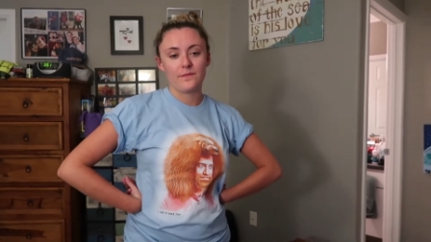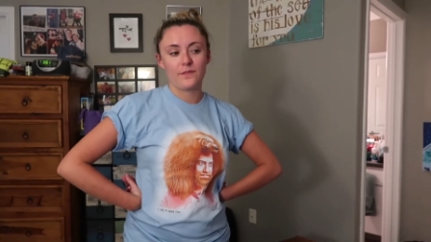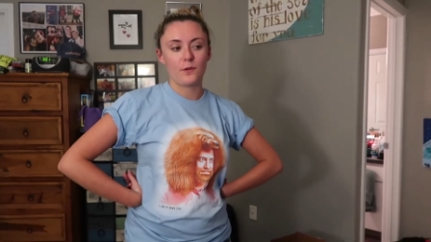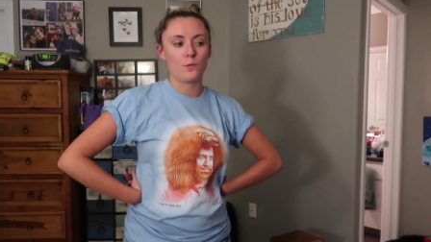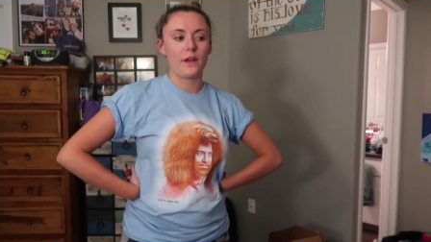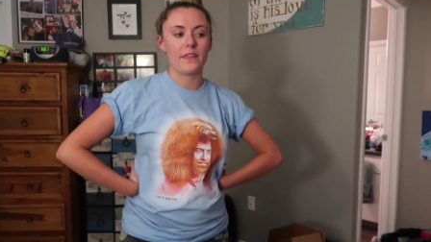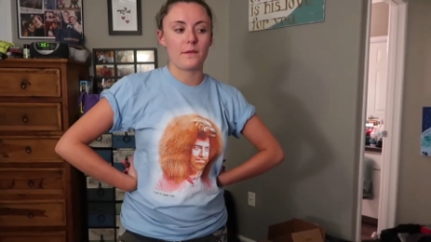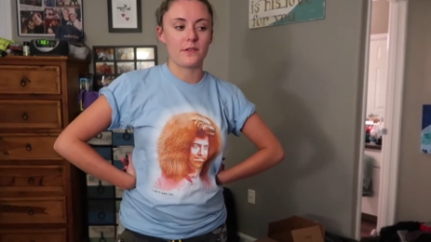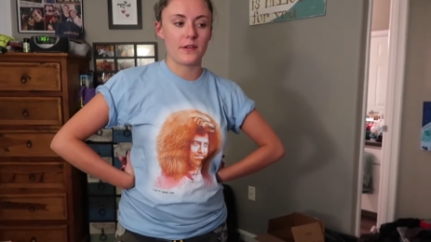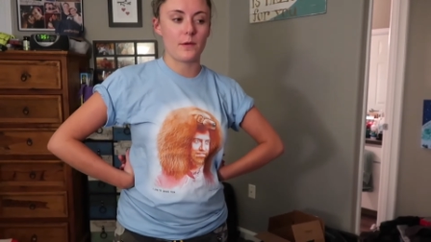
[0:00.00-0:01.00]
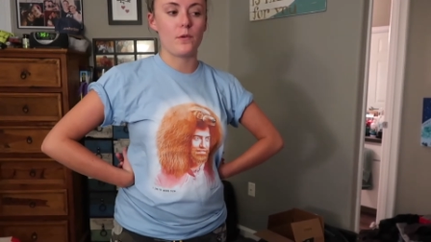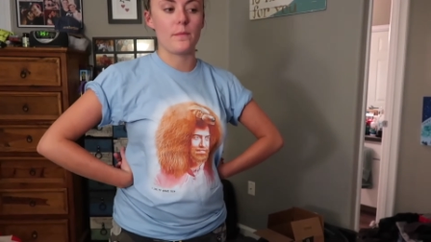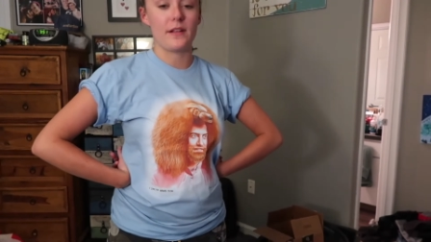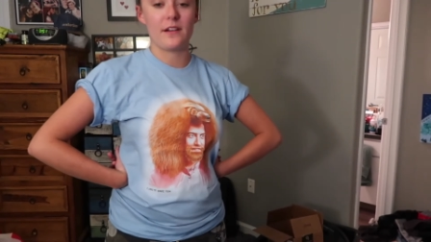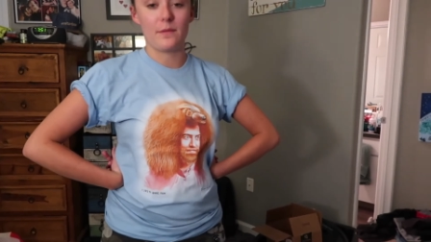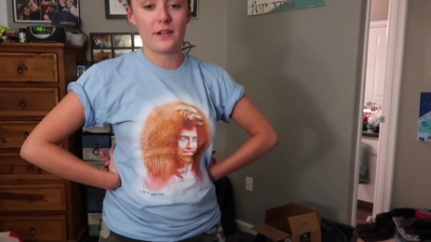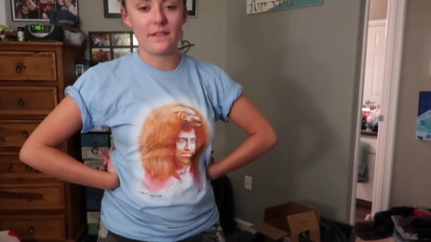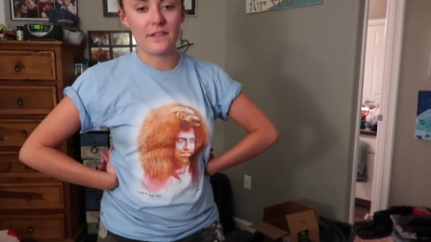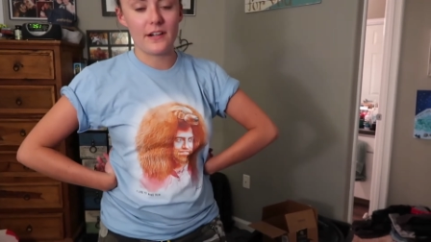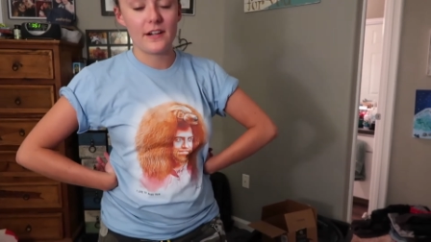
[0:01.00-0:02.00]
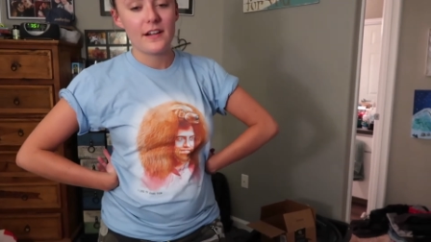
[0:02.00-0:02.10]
for when they were doing woman or whatever.